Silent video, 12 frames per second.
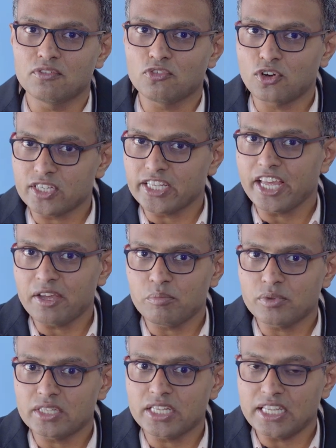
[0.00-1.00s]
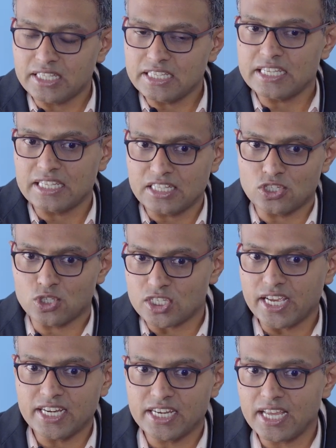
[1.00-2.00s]
For them, the
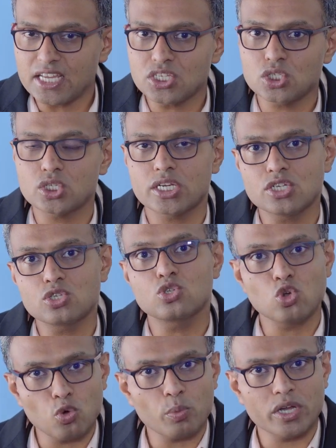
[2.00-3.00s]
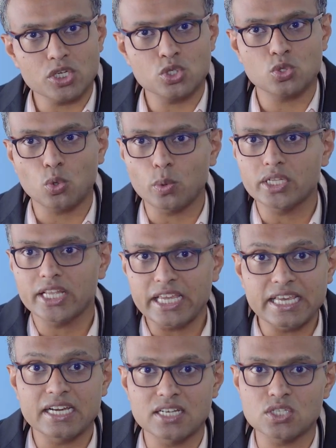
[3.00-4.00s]
society has changed so much over the
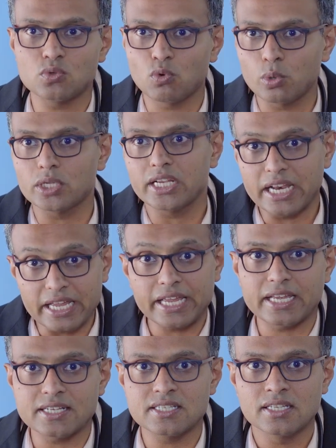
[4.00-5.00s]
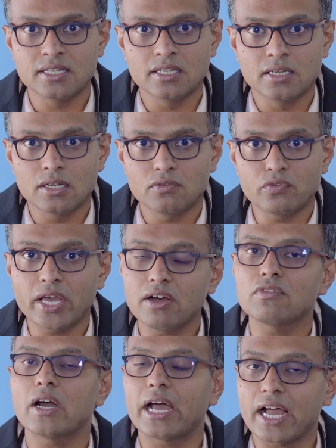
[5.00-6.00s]
years, over the decades. We
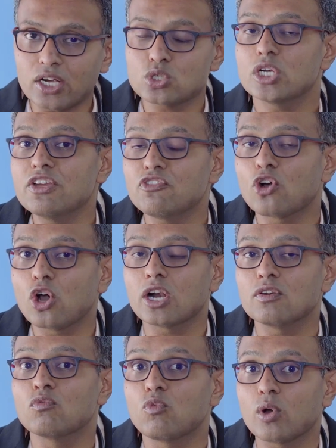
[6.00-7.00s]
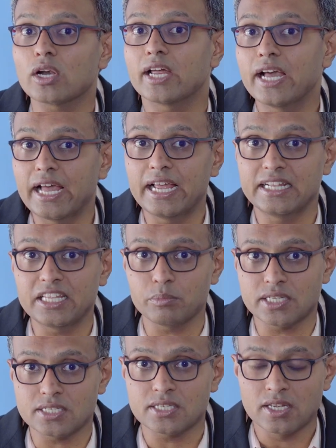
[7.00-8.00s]
have actually forgotten what healthy
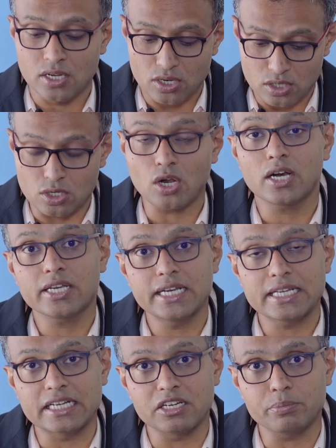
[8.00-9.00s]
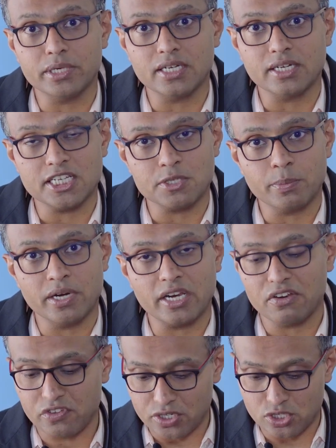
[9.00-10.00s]
means. Not getting repeated
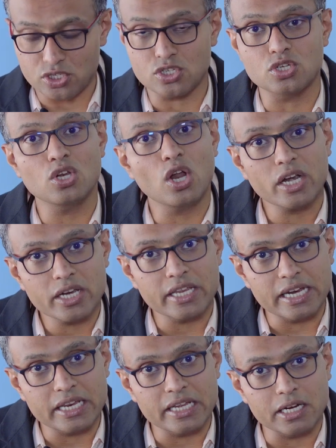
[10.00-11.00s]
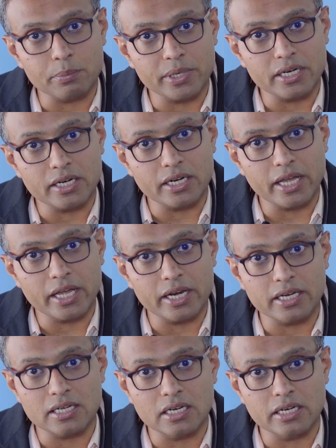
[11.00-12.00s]
respiratory infections, not getting repeated
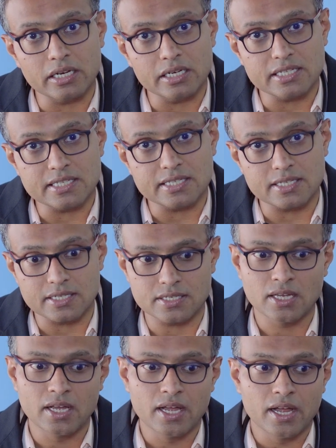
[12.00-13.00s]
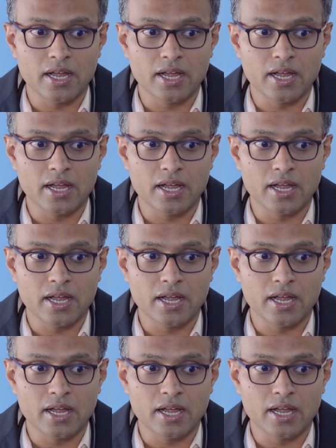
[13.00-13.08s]
diarrheal diseases.